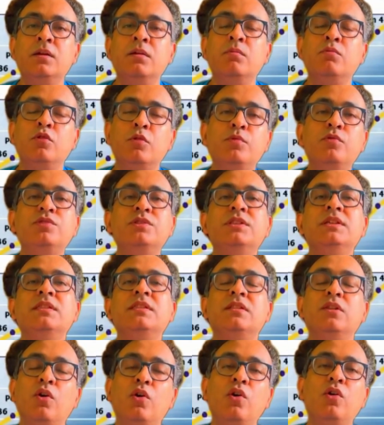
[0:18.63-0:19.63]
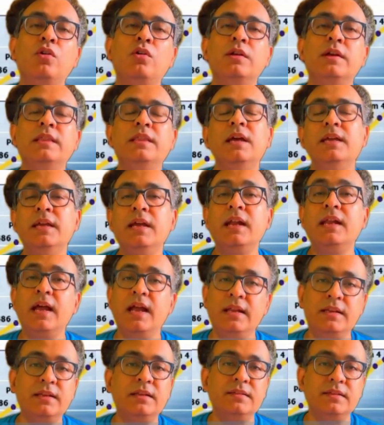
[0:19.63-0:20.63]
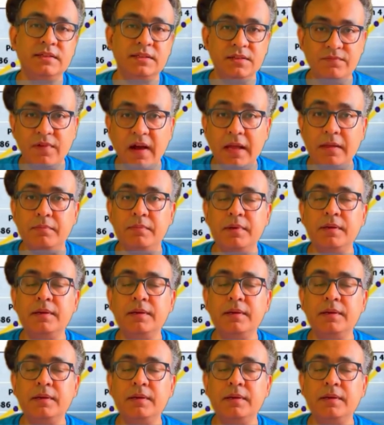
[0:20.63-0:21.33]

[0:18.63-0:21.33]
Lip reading: proposed this law in the year 1965.